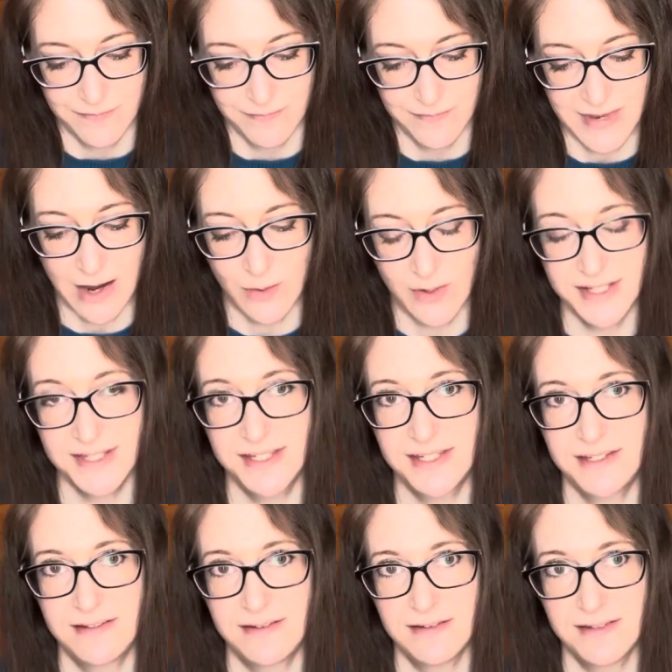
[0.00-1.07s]
it's
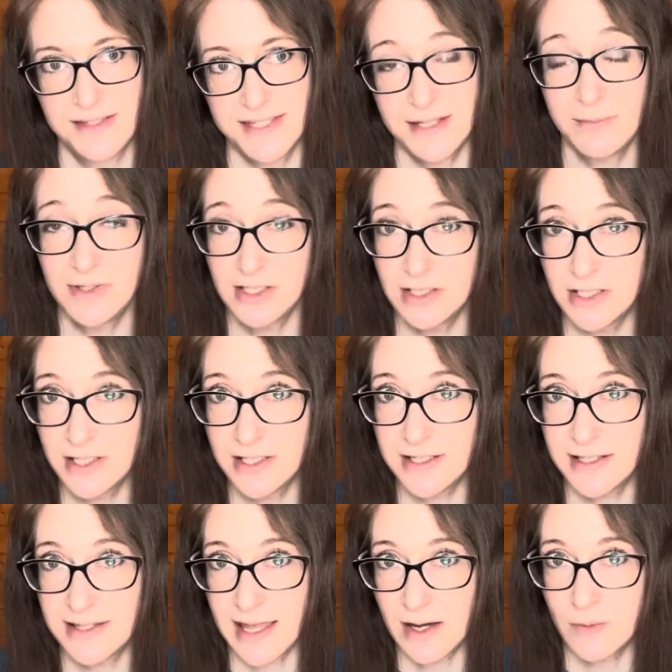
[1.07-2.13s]
similar
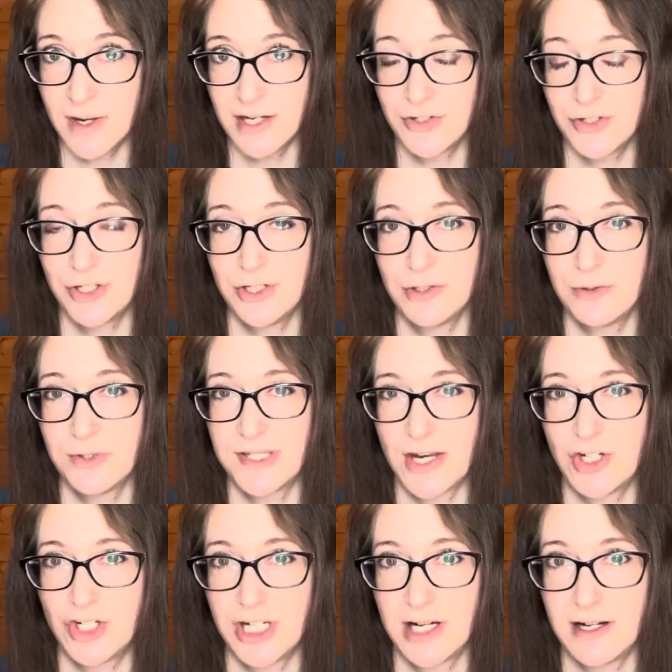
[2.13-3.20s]
in that way to
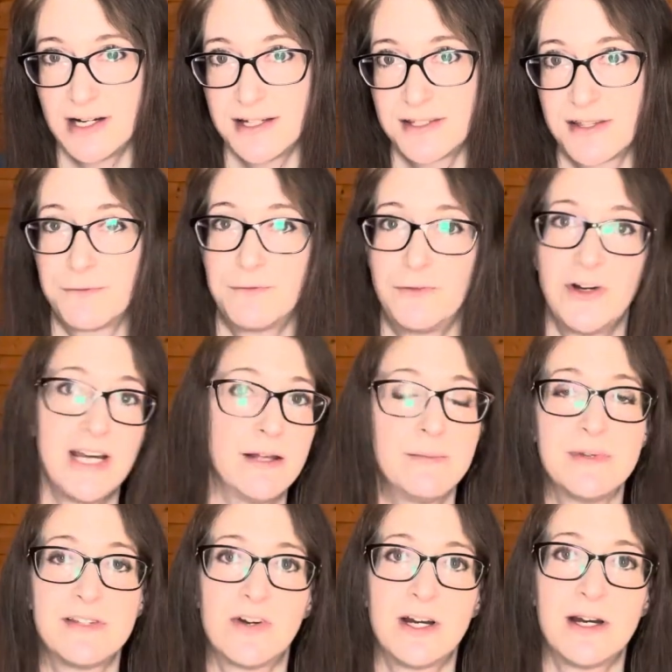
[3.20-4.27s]
Sagittarius, that freedom
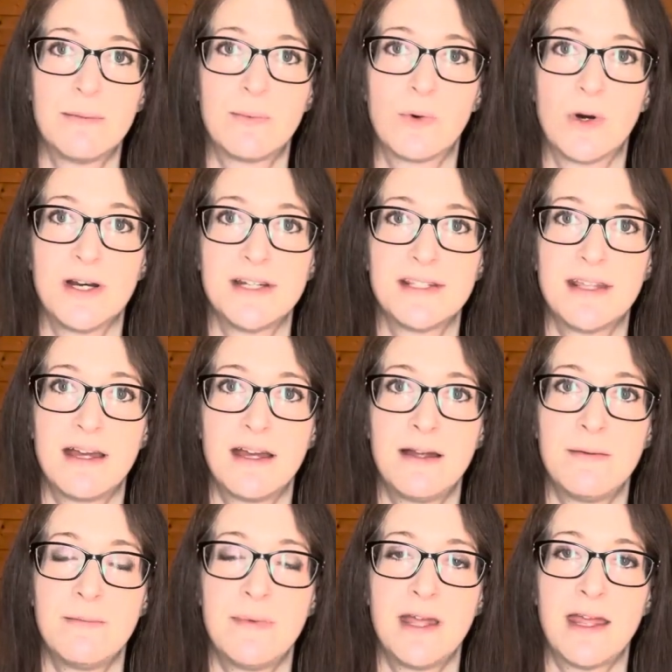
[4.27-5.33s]
is very important to
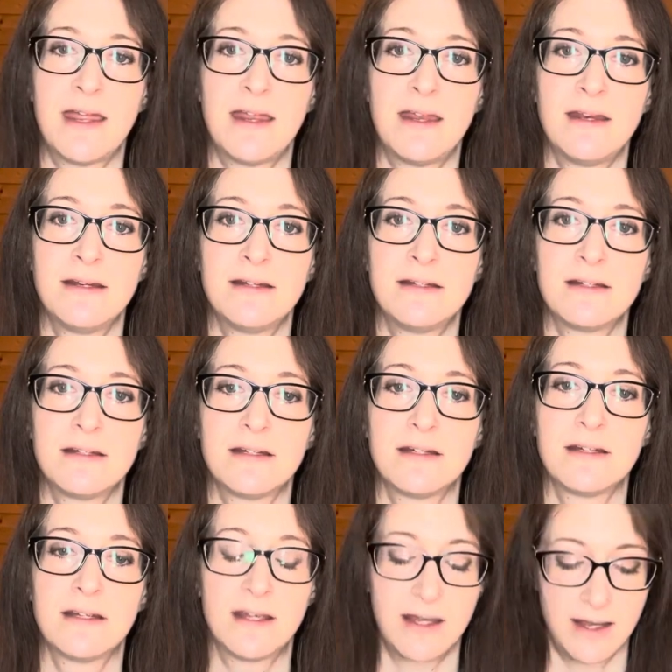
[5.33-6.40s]
them and,
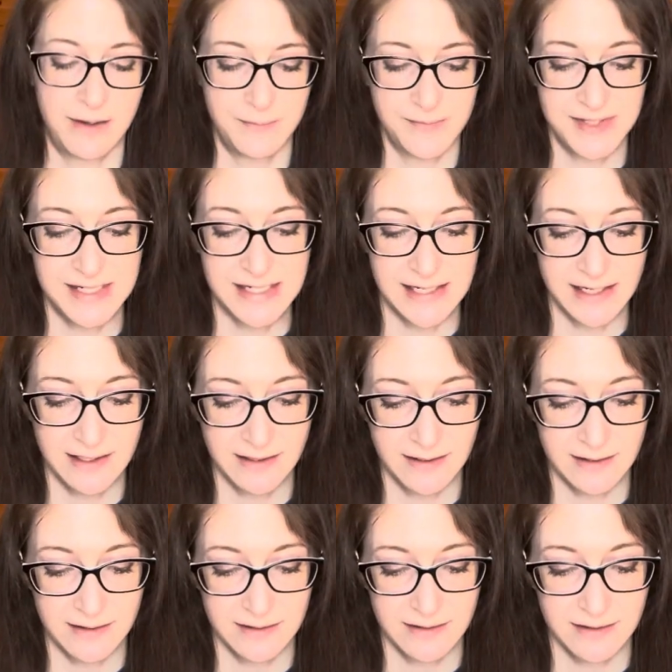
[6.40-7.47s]
seeking
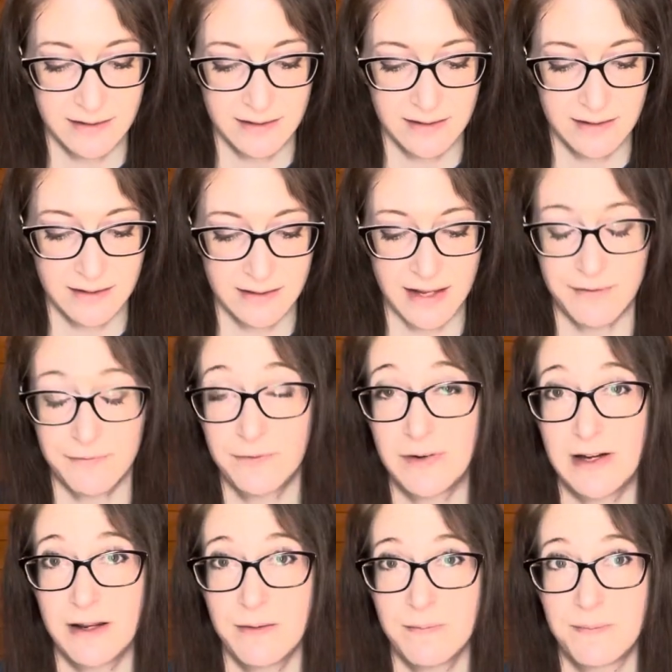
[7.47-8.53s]
that
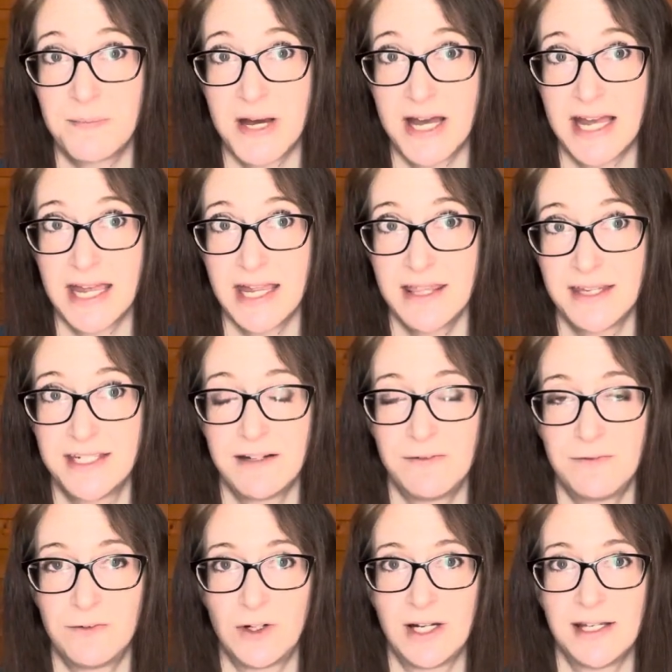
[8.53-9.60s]
freedom. But the
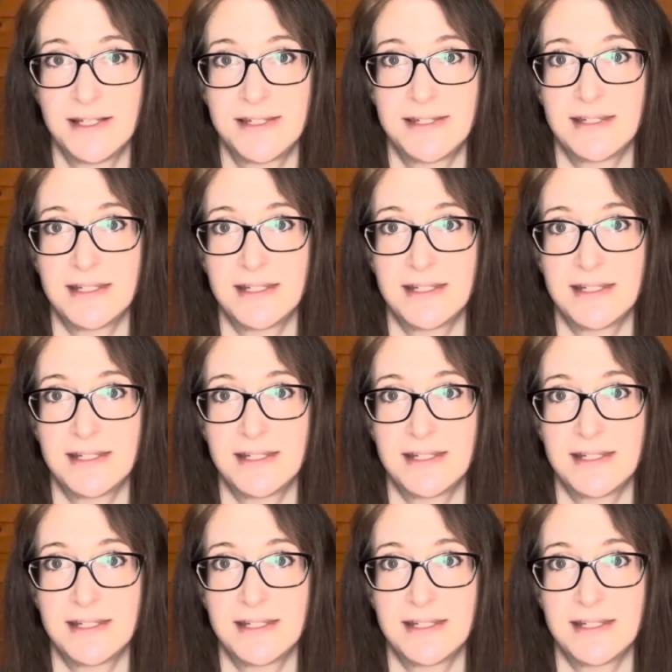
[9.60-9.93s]
difference